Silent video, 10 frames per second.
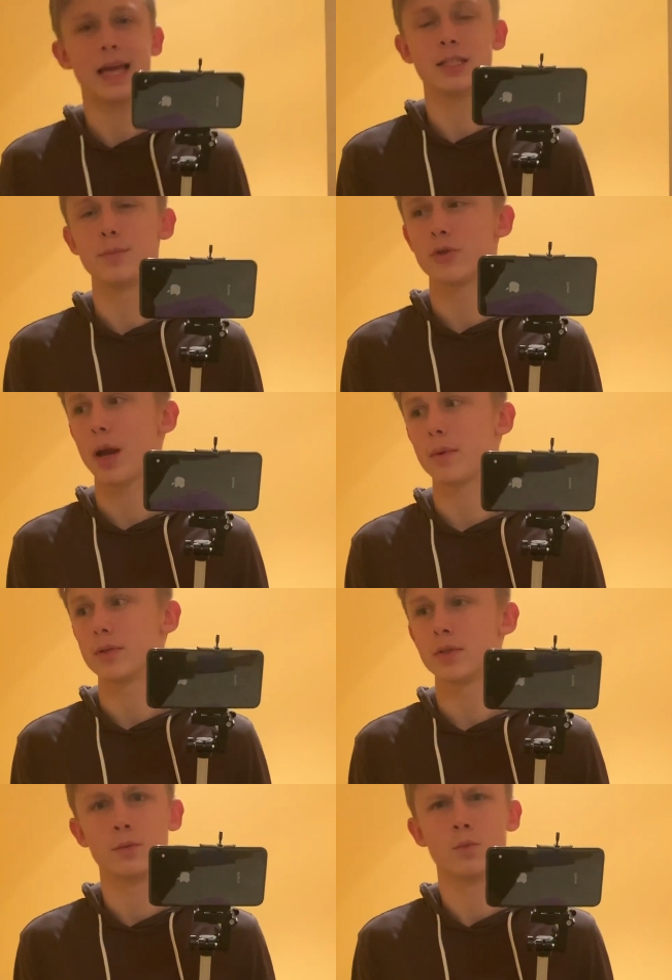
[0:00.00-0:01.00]
8
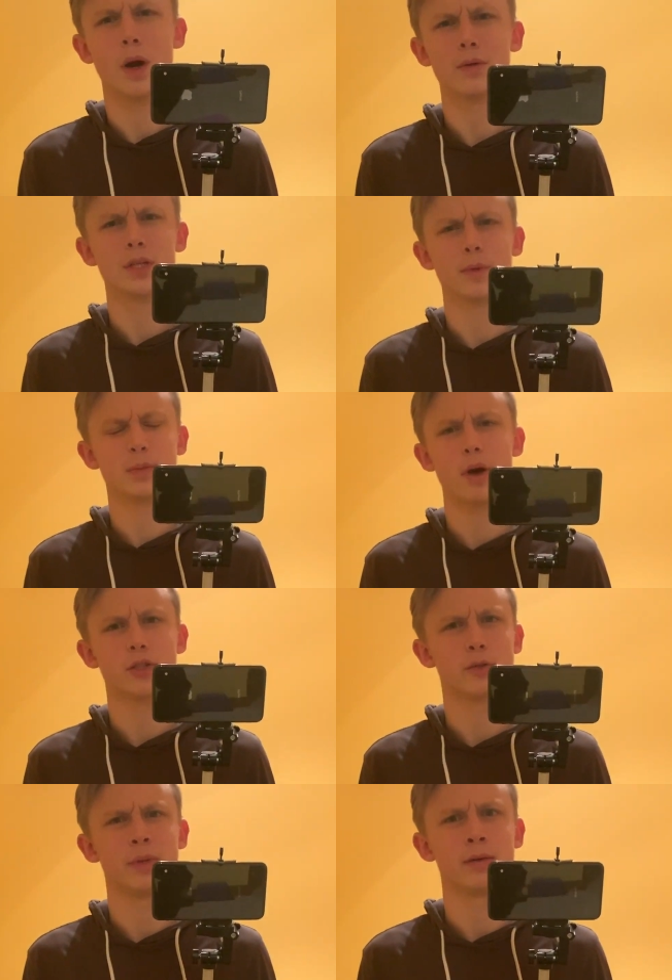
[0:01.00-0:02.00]
subscribers. Why would someone
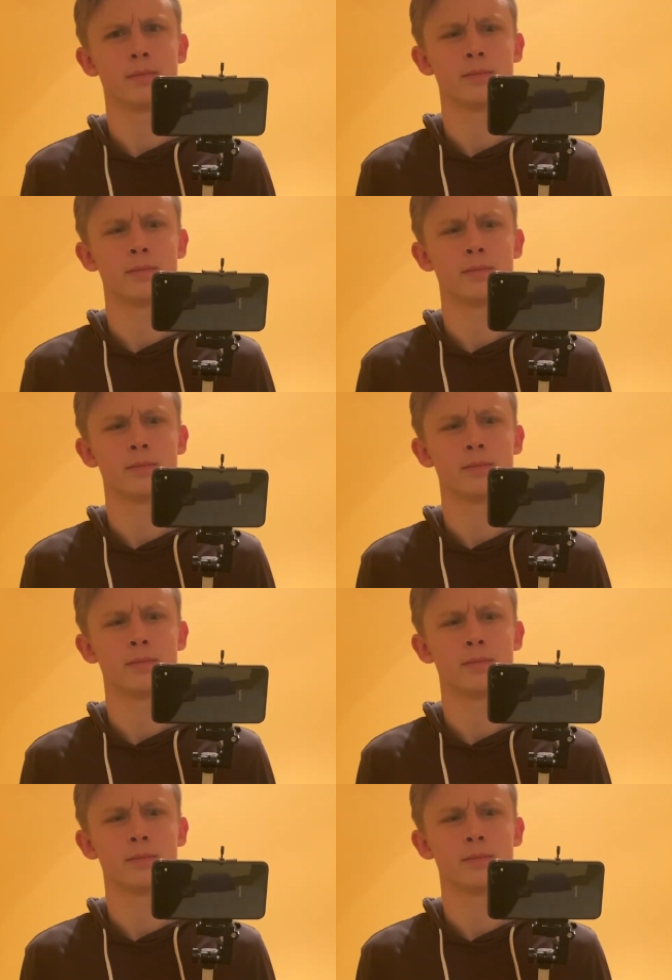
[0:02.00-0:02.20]
sponsor me?